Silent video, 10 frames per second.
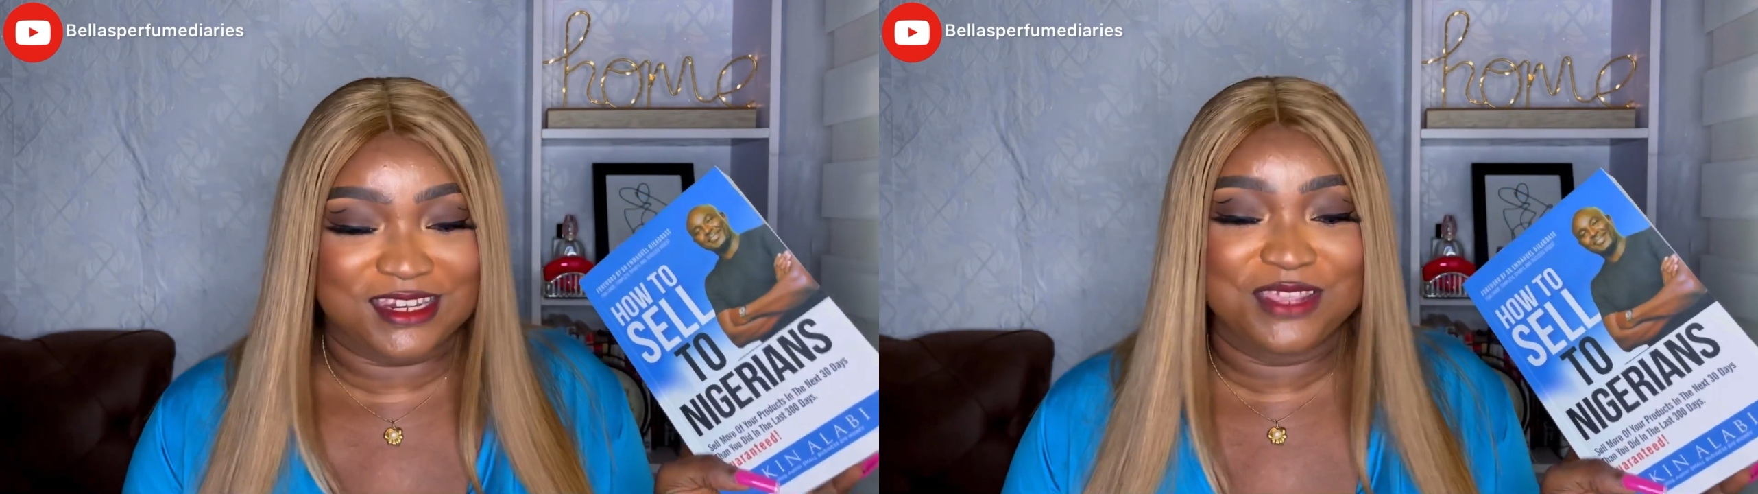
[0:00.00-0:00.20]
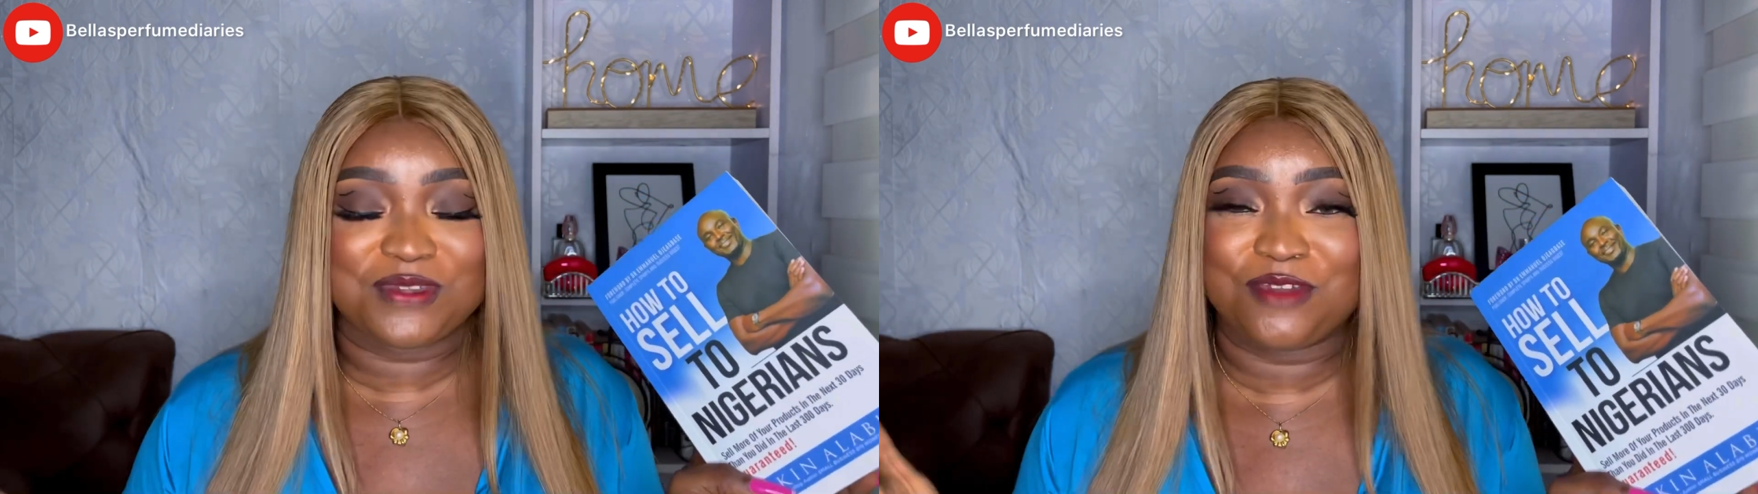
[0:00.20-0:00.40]

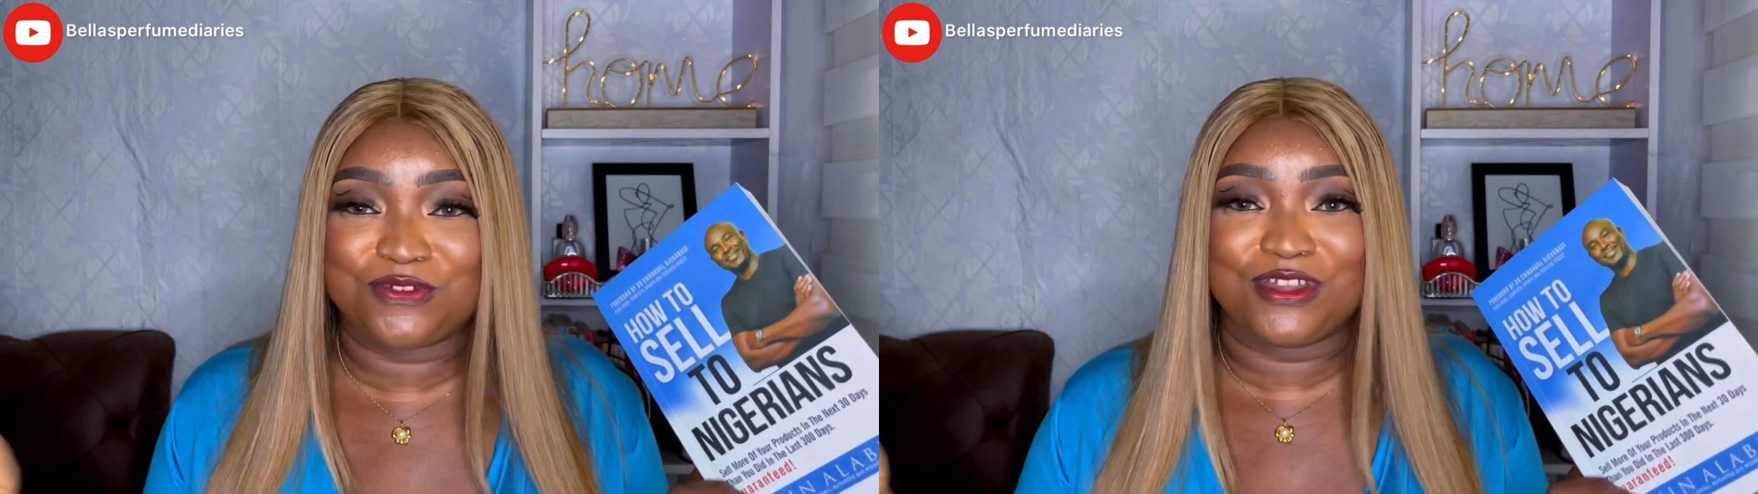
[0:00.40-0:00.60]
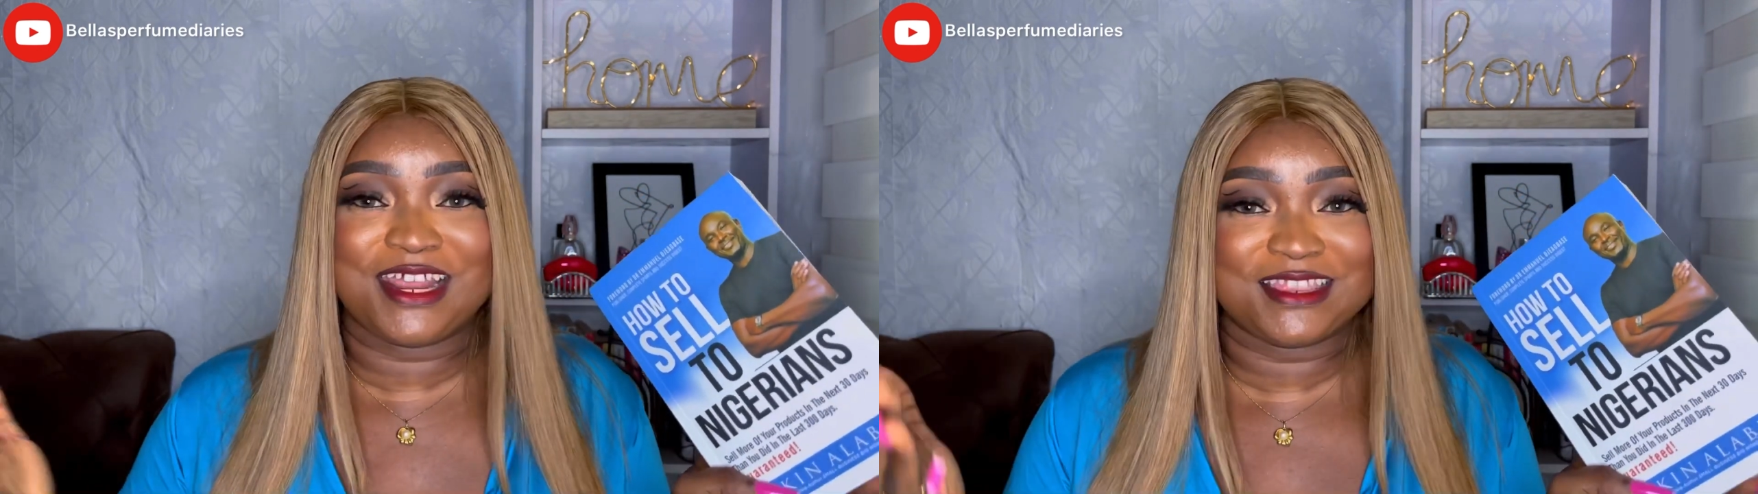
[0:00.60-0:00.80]
leave
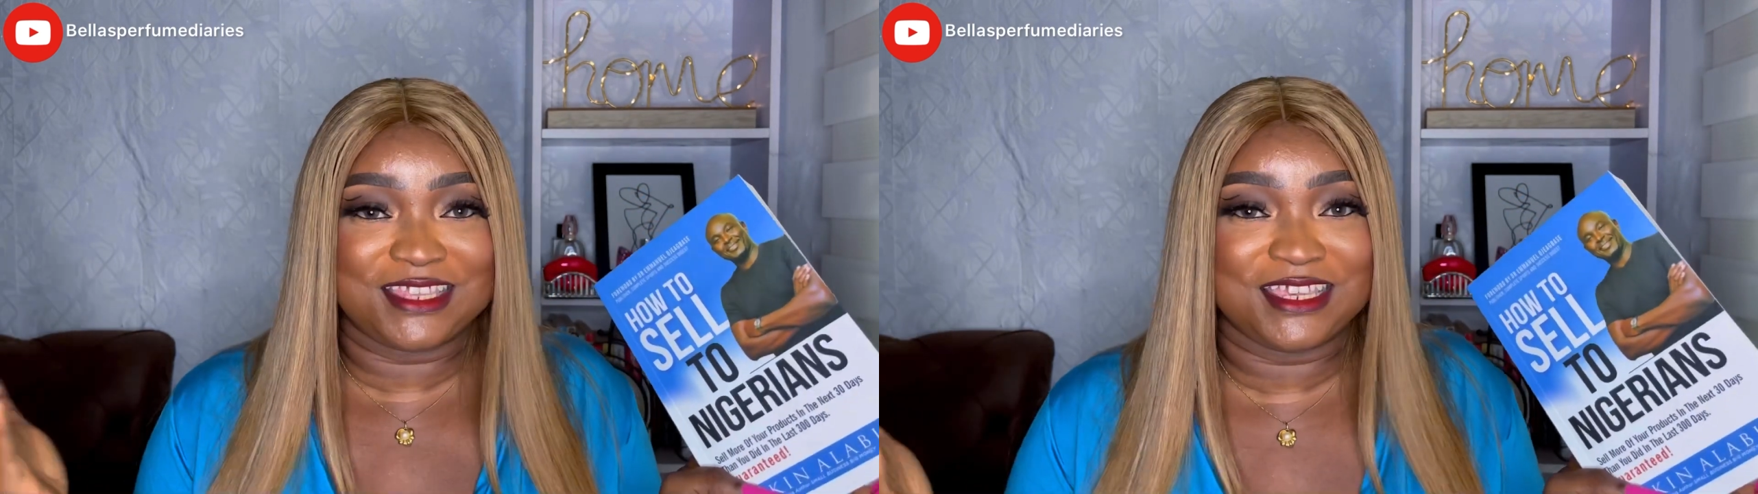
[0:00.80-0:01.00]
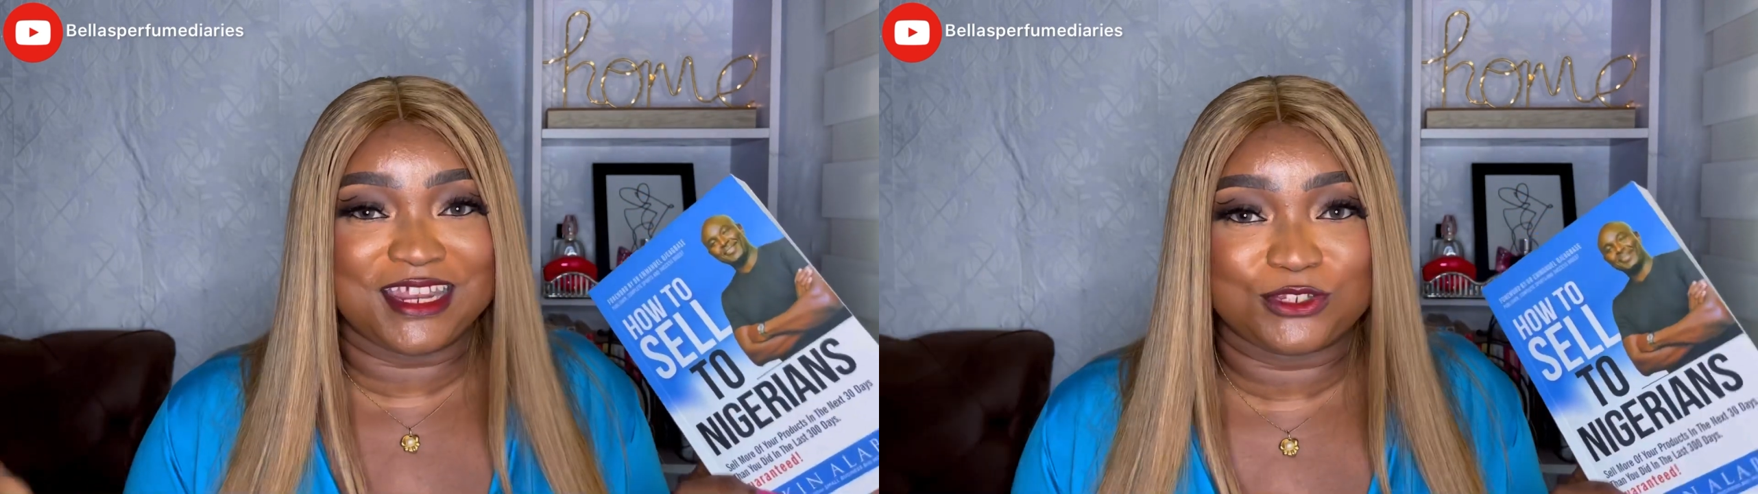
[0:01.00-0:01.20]
every other
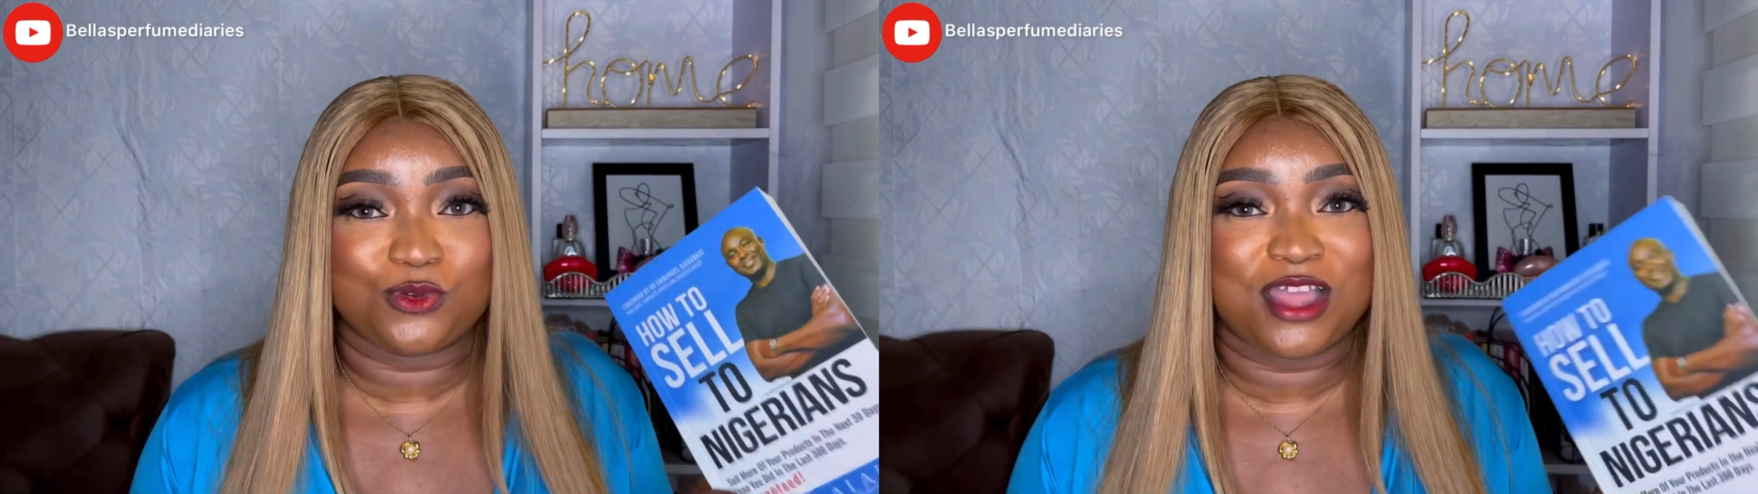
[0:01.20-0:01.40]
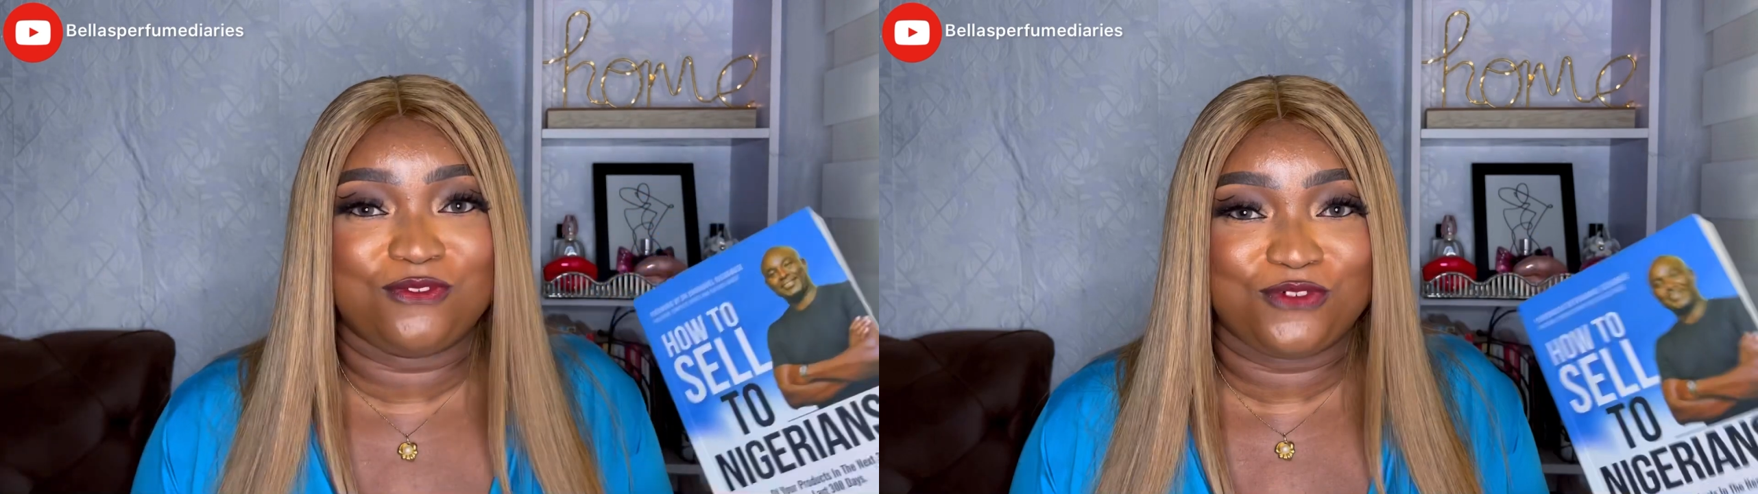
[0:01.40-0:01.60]
thing that you have